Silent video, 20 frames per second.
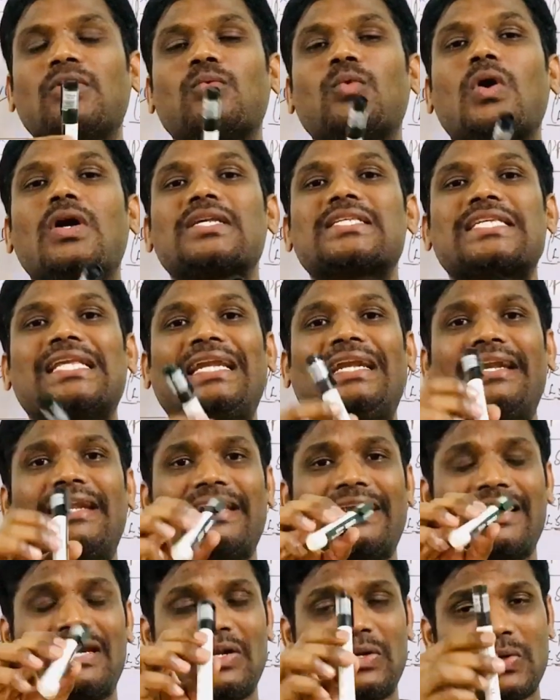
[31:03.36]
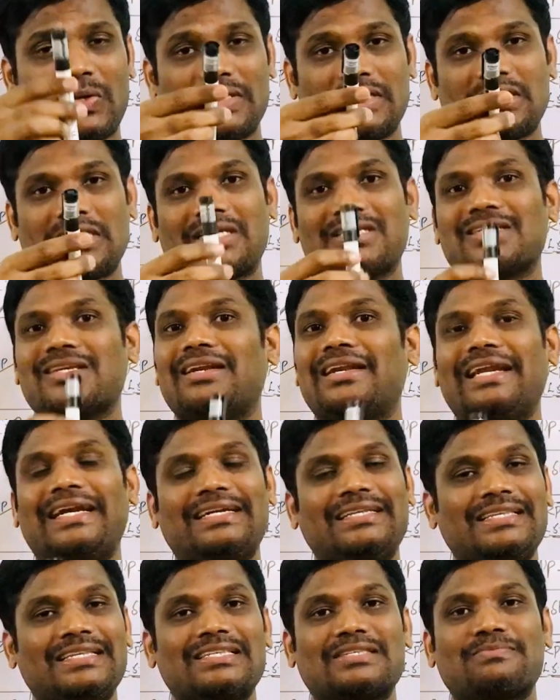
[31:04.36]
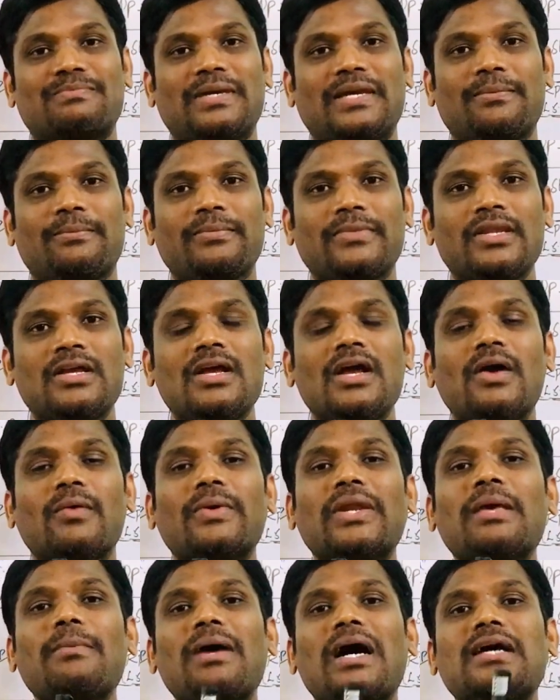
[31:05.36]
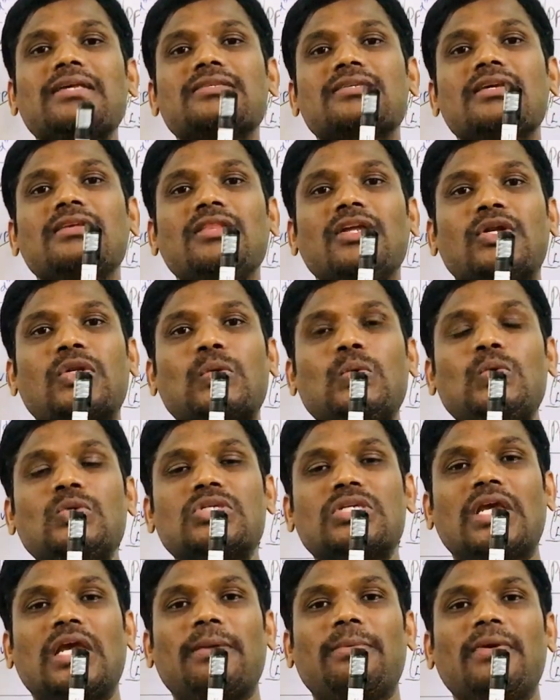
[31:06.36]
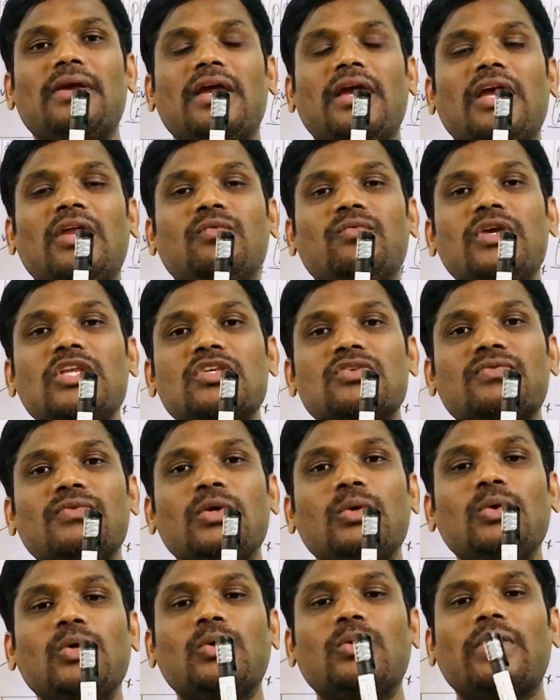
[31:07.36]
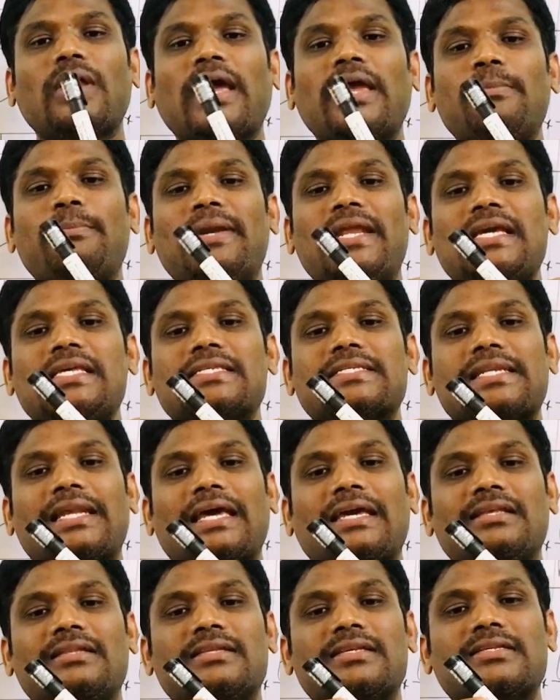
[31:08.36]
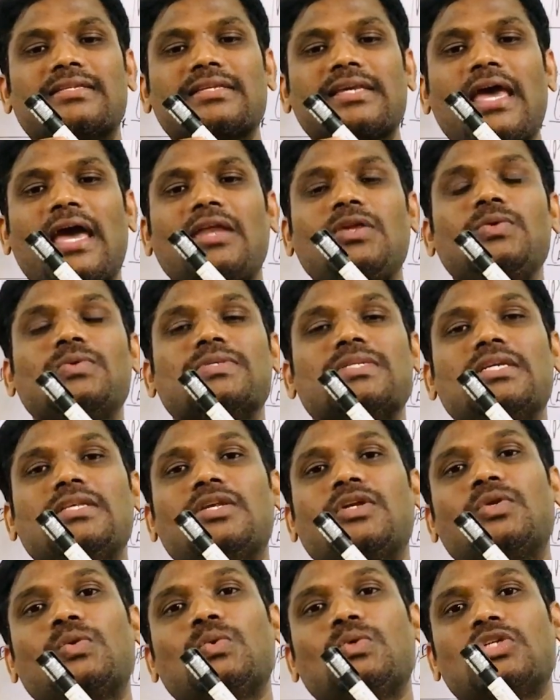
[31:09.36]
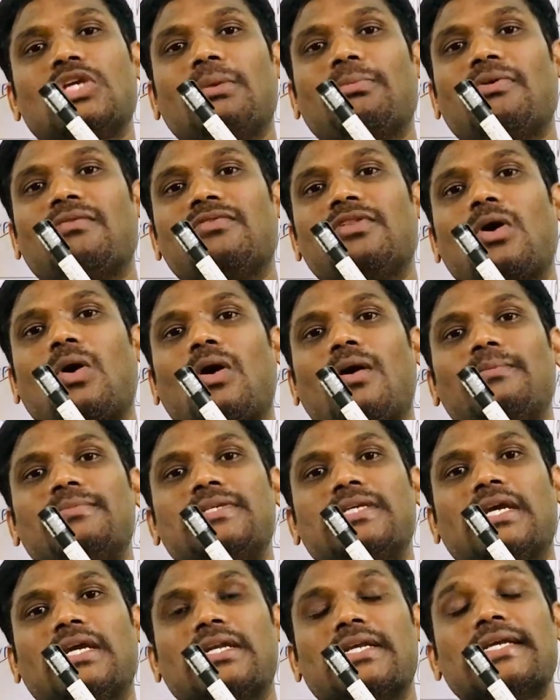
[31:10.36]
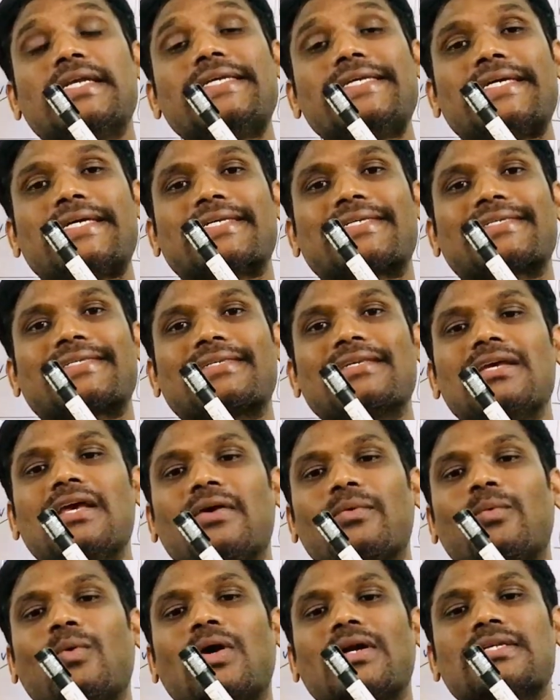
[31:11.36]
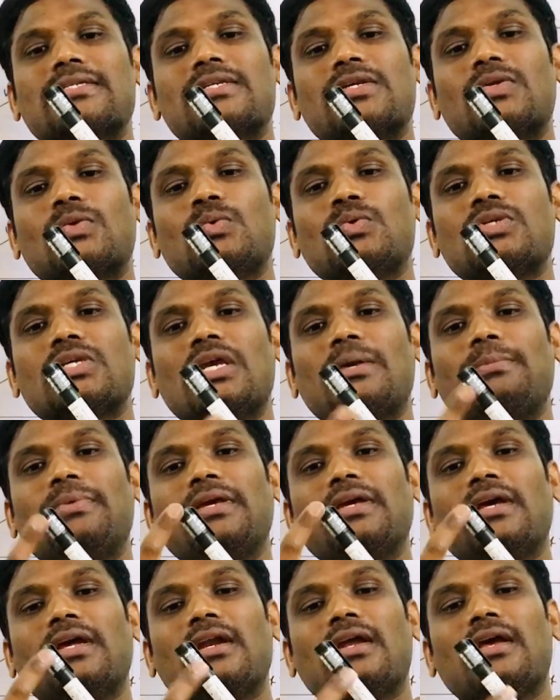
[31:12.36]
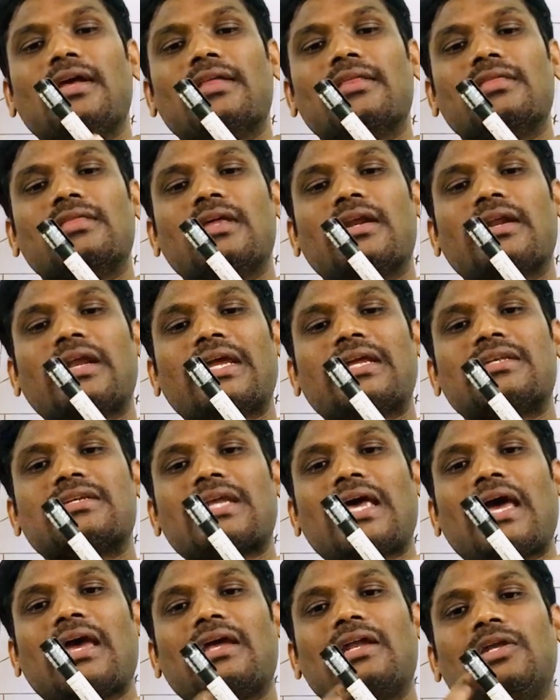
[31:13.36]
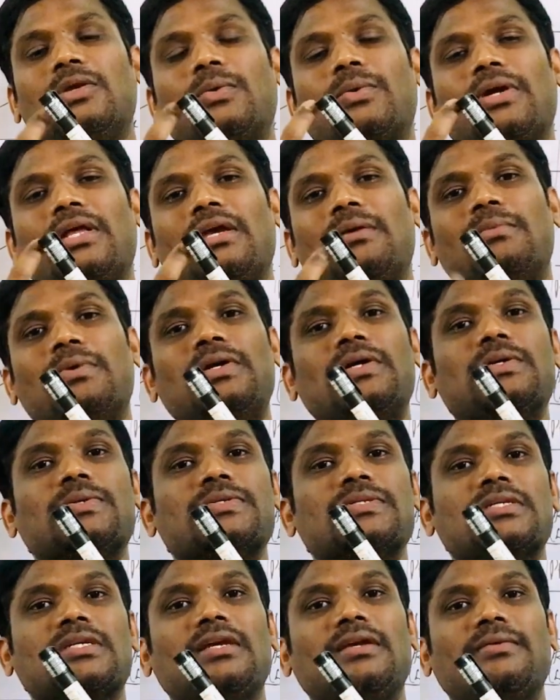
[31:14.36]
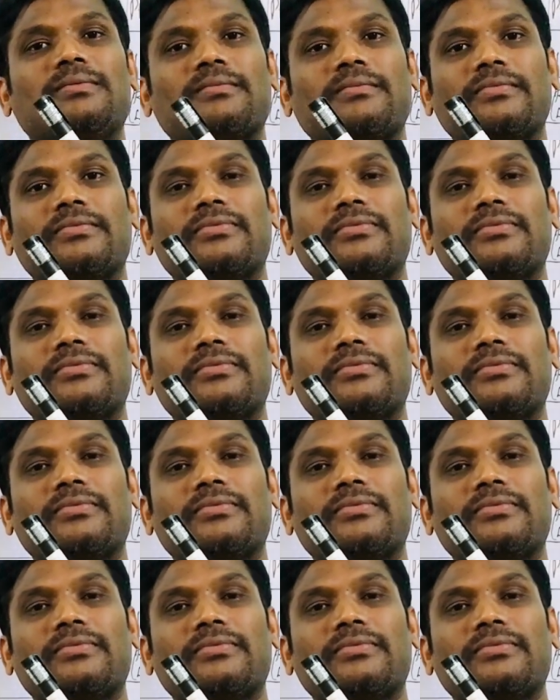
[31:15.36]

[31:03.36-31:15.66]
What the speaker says: but what? Cylindrical cross section. Let this be. When I am asking the true shape, in which view I place like this? Can you see the true shape of the object? Yes. What is the true shape here? The rectangle you could able to see.